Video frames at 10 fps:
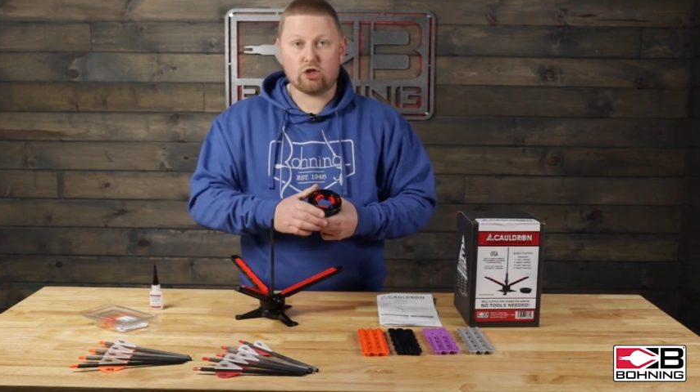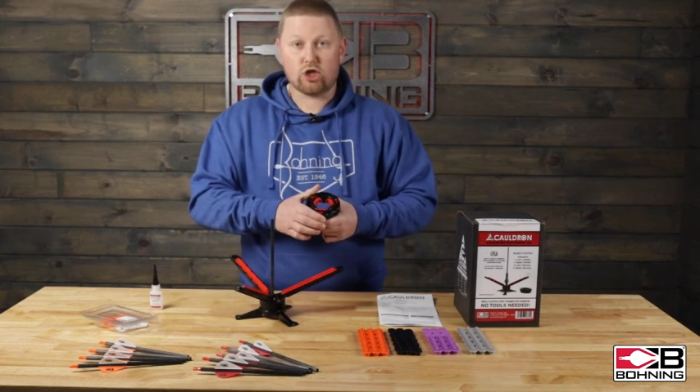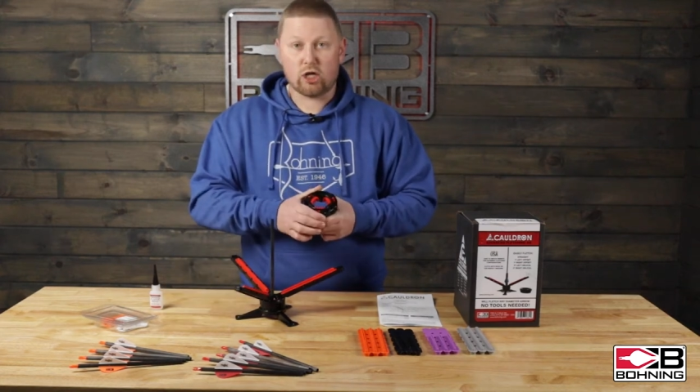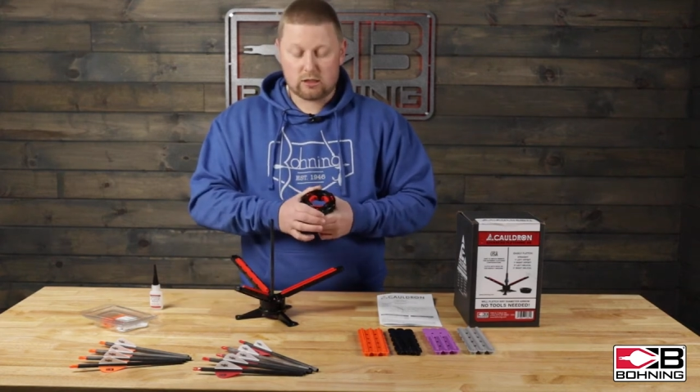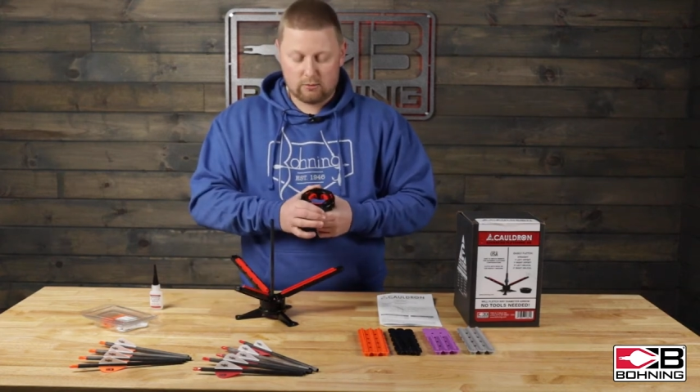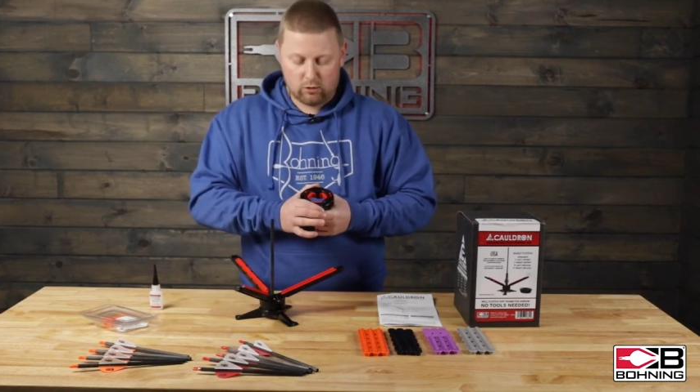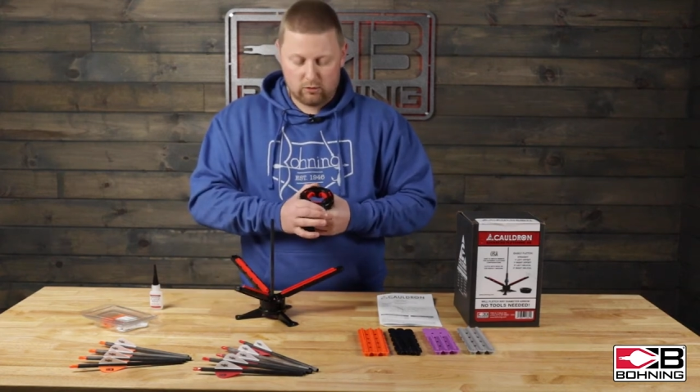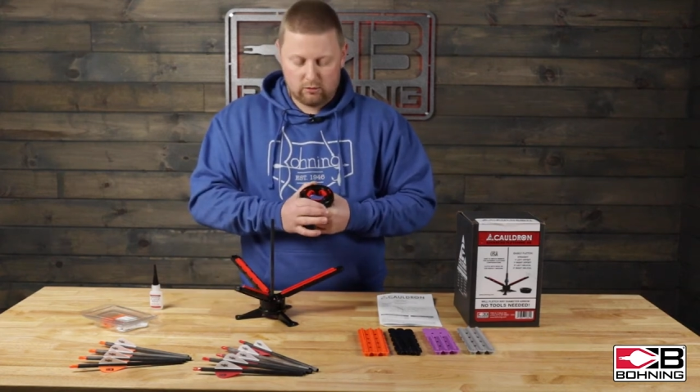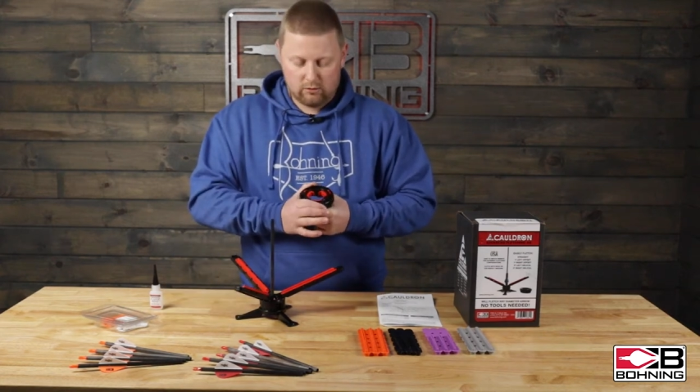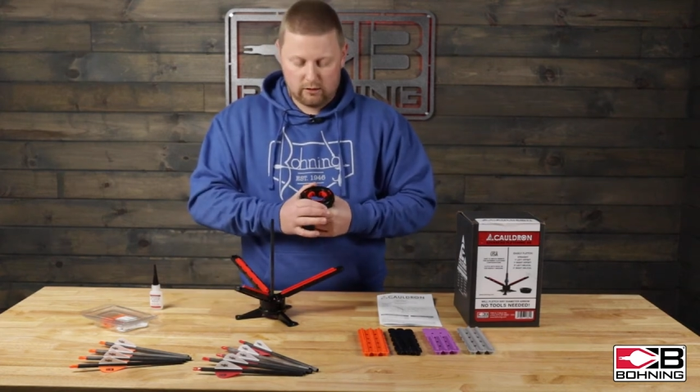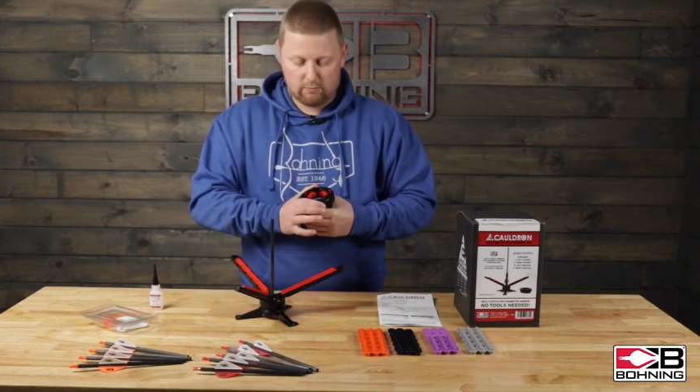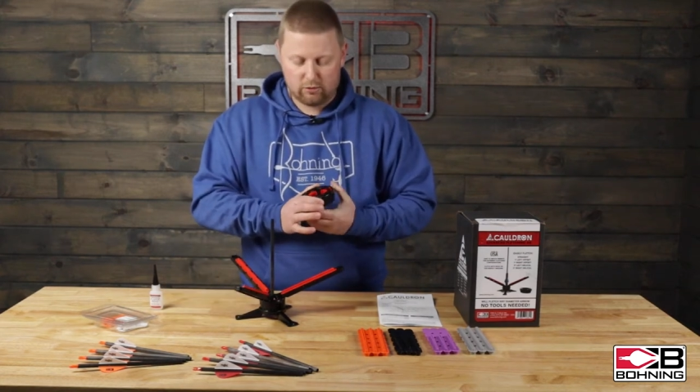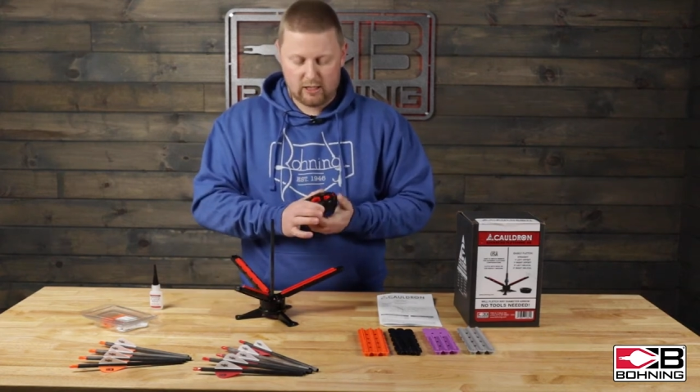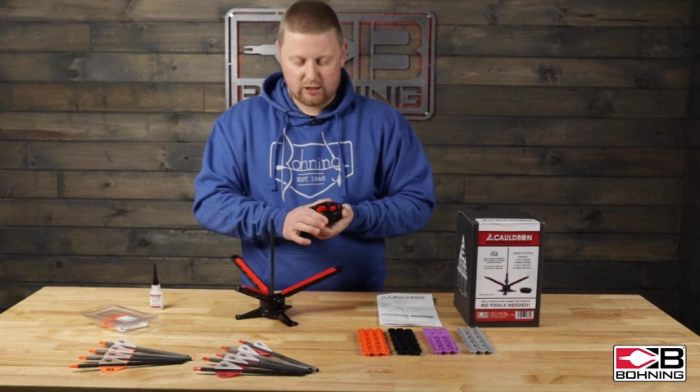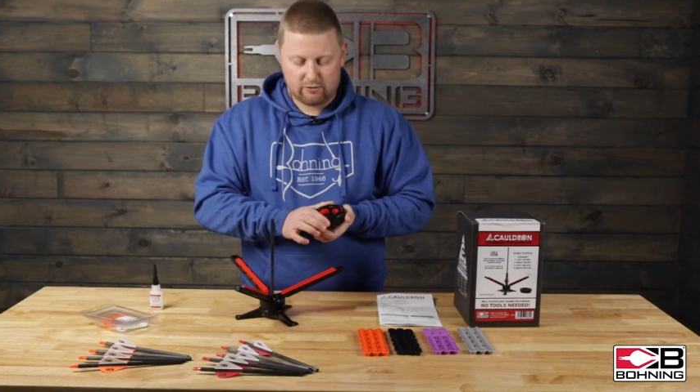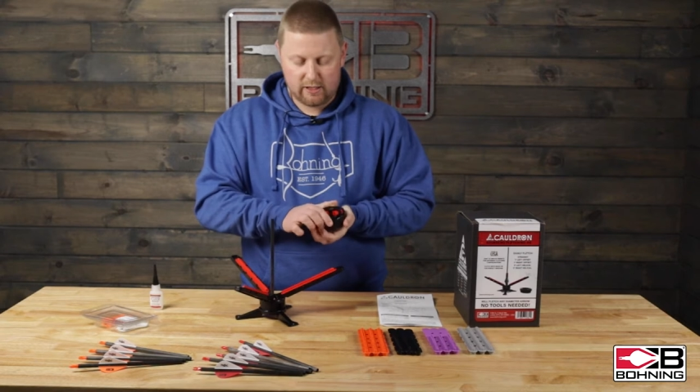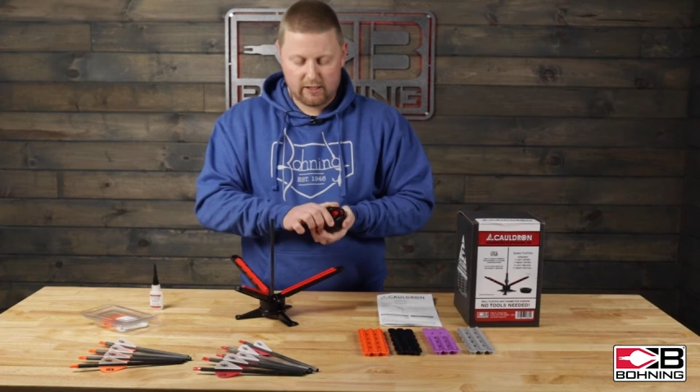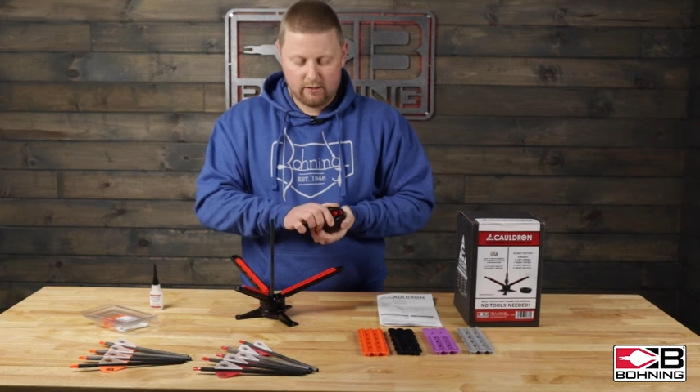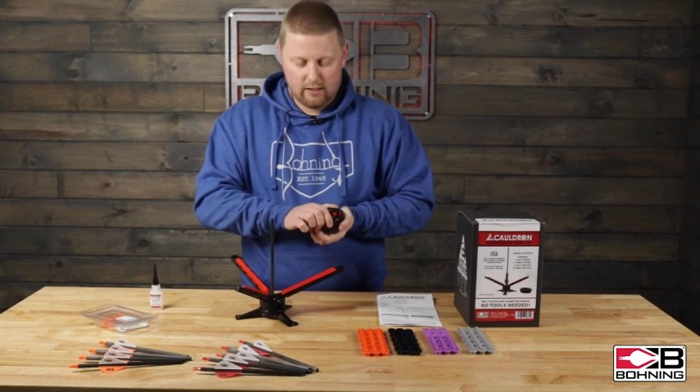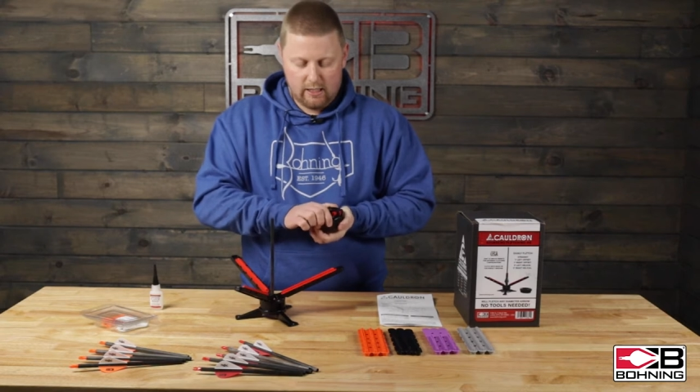adjustable compression
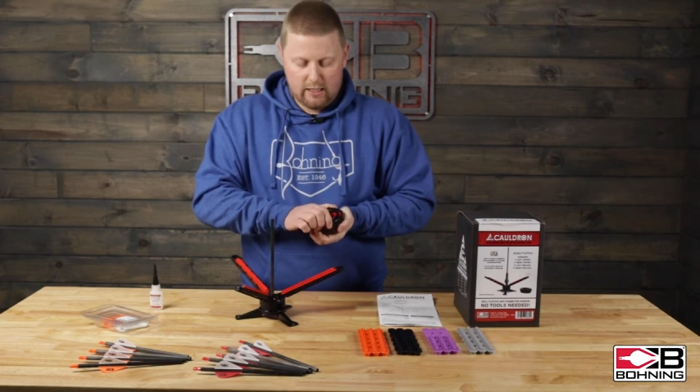ring.